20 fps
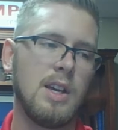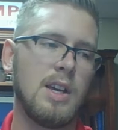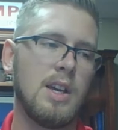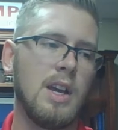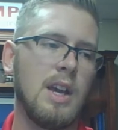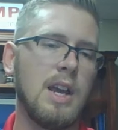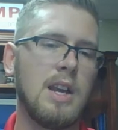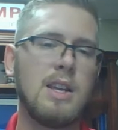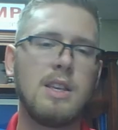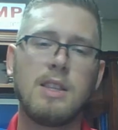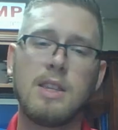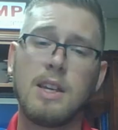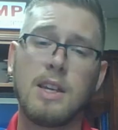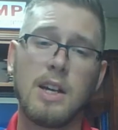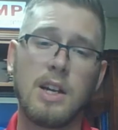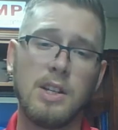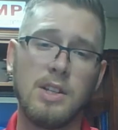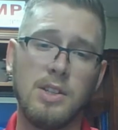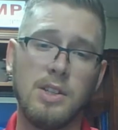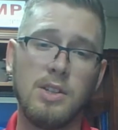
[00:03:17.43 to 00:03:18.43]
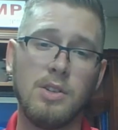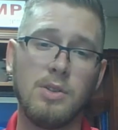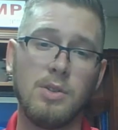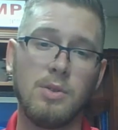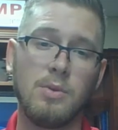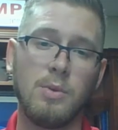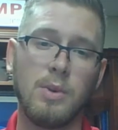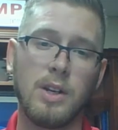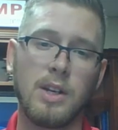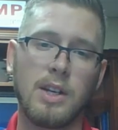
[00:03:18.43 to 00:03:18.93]
anything I do
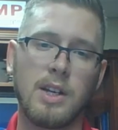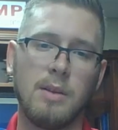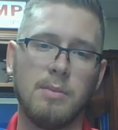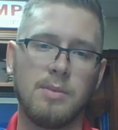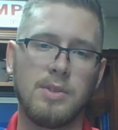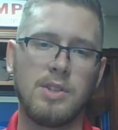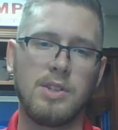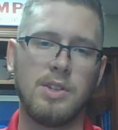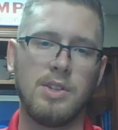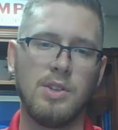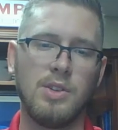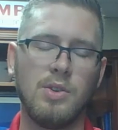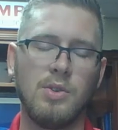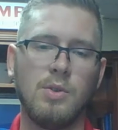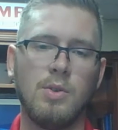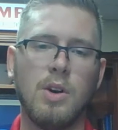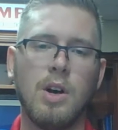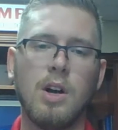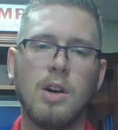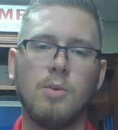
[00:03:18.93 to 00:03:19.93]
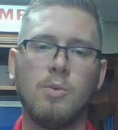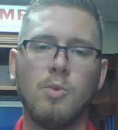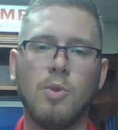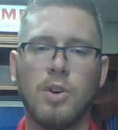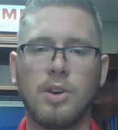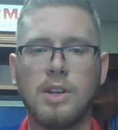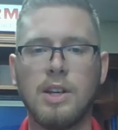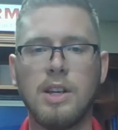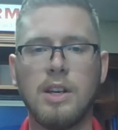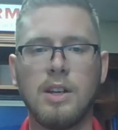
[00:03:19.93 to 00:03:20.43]
when it comes to
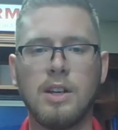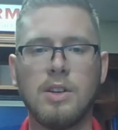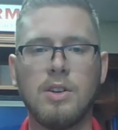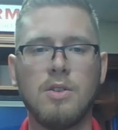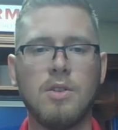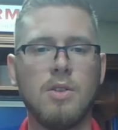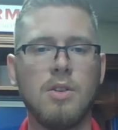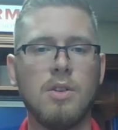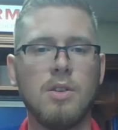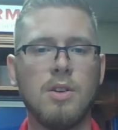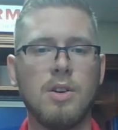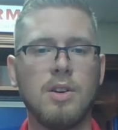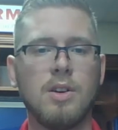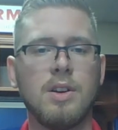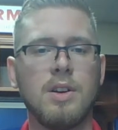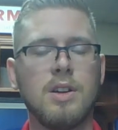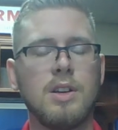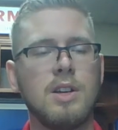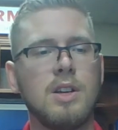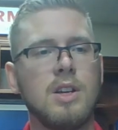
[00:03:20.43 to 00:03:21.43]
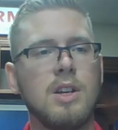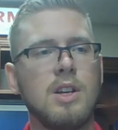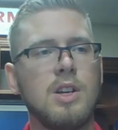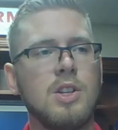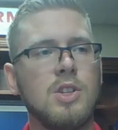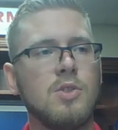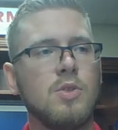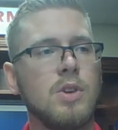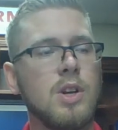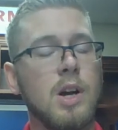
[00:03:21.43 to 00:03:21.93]
working or
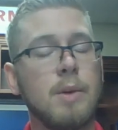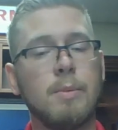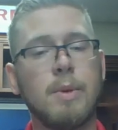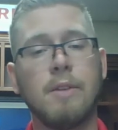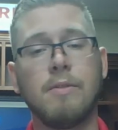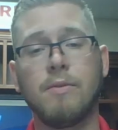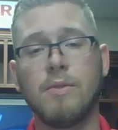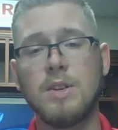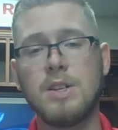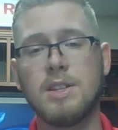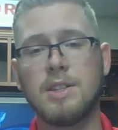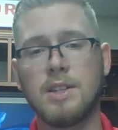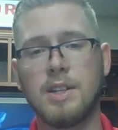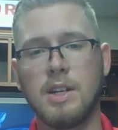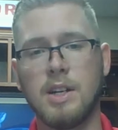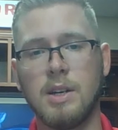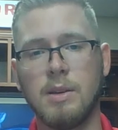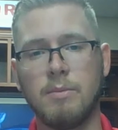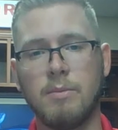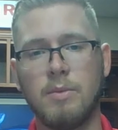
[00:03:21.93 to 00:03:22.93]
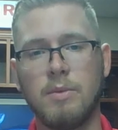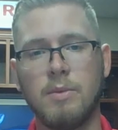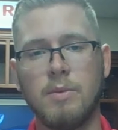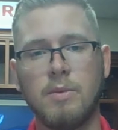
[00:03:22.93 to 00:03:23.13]
doing on my free time.